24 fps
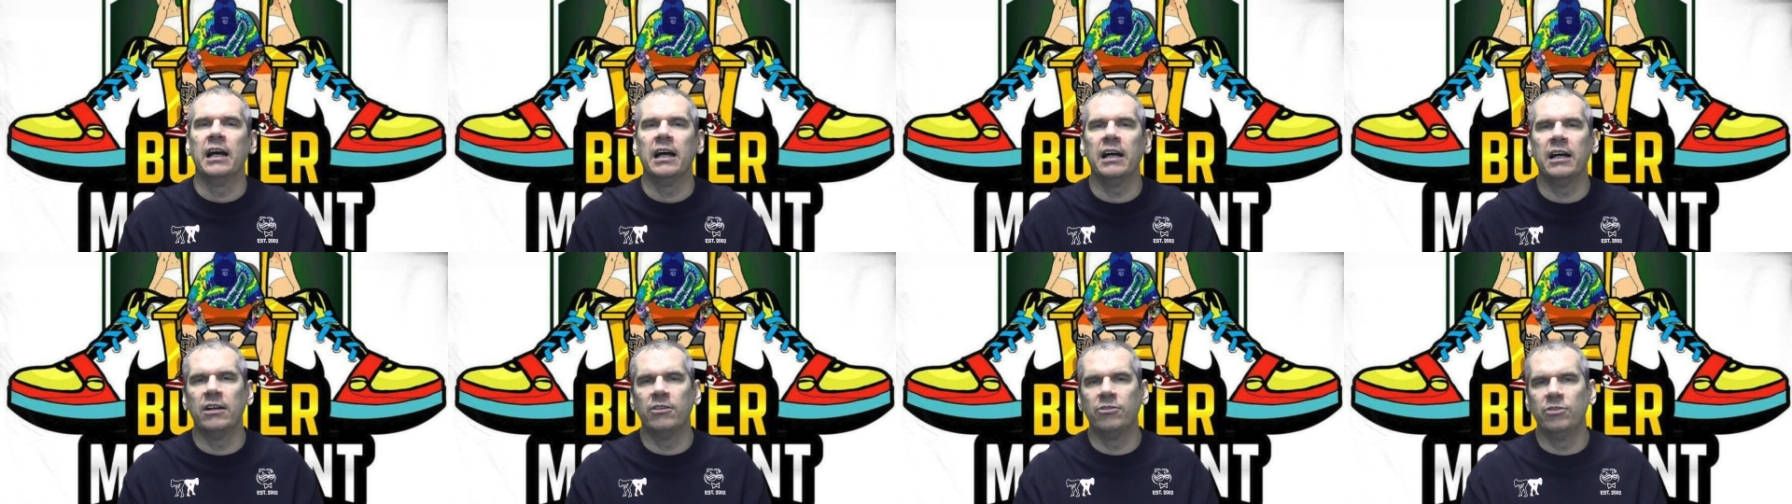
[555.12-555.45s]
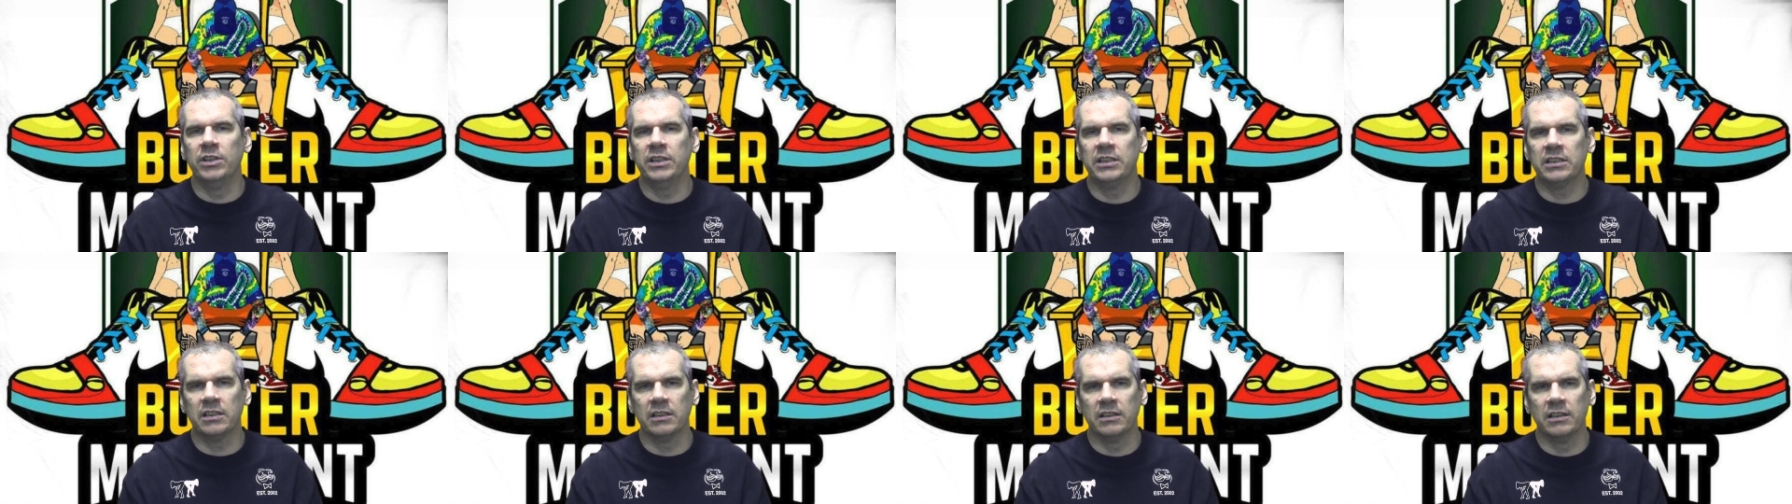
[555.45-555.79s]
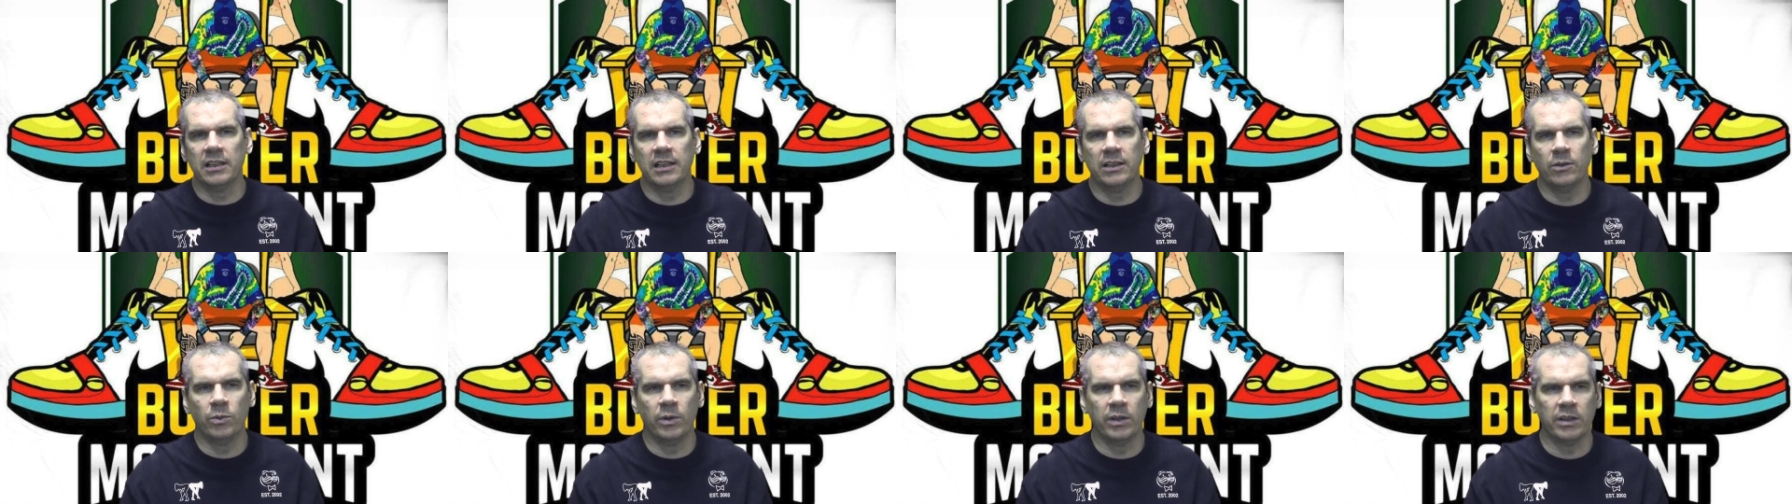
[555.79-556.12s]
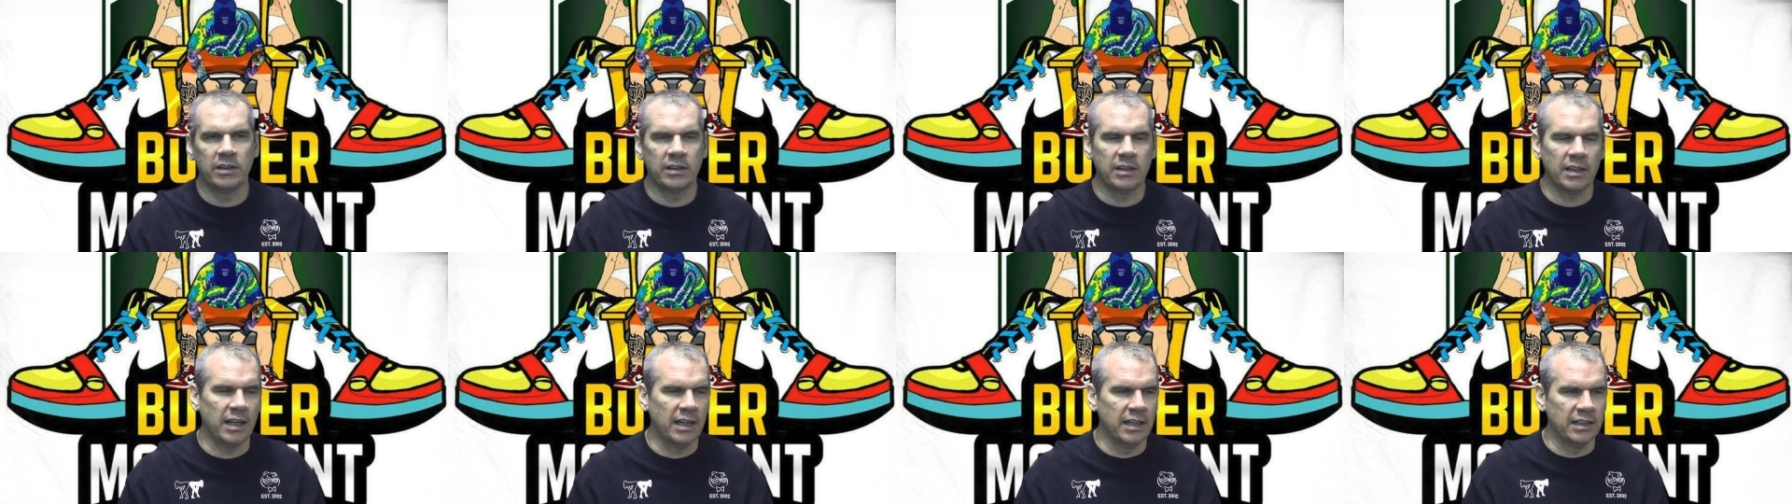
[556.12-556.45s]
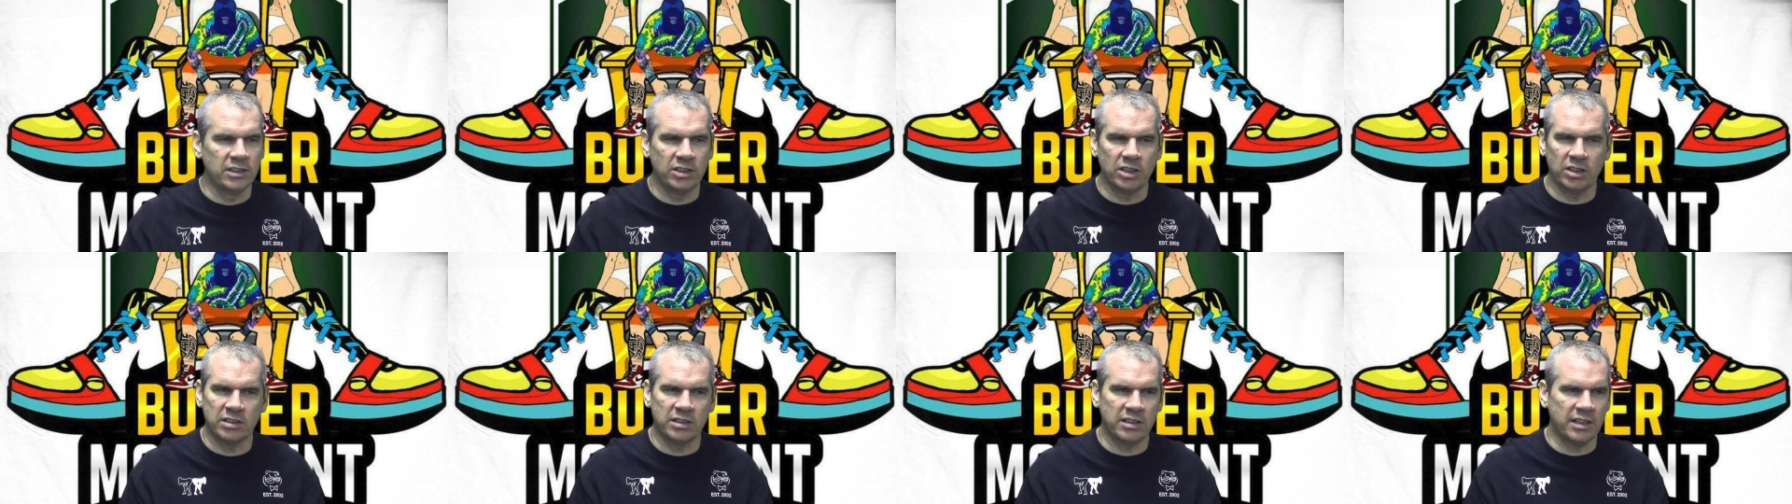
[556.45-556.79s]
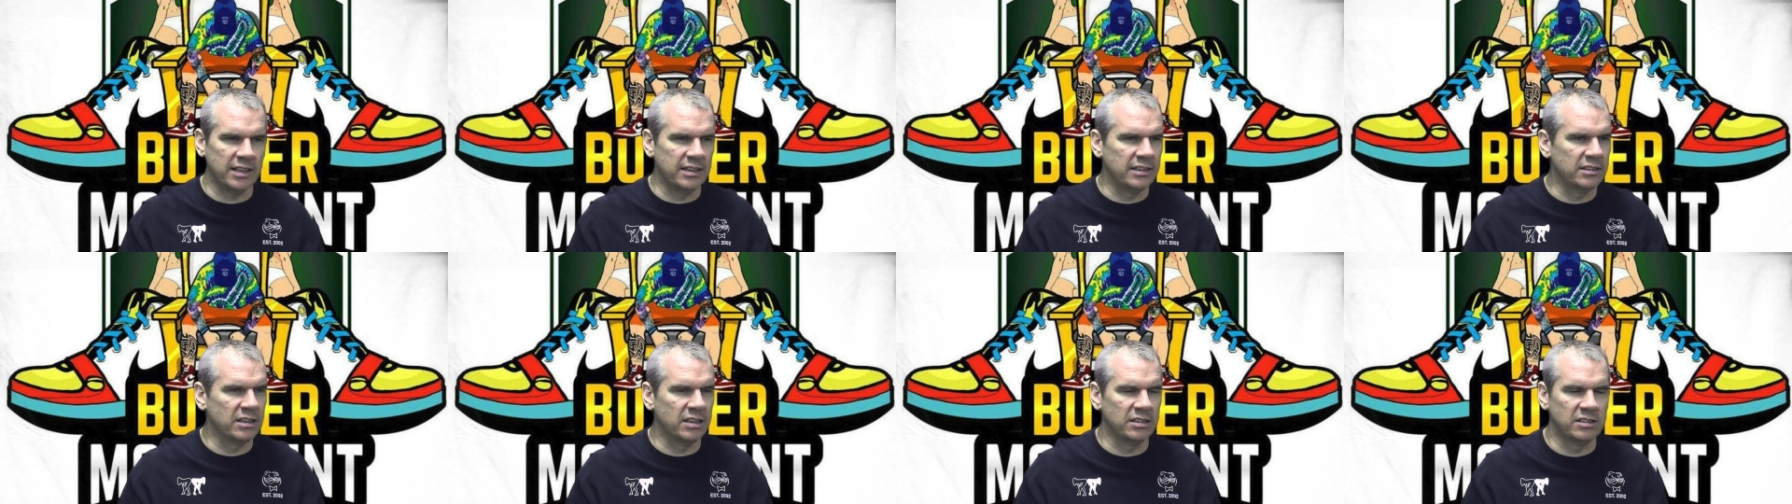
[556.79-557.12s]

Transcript: uh, recently with uh, just things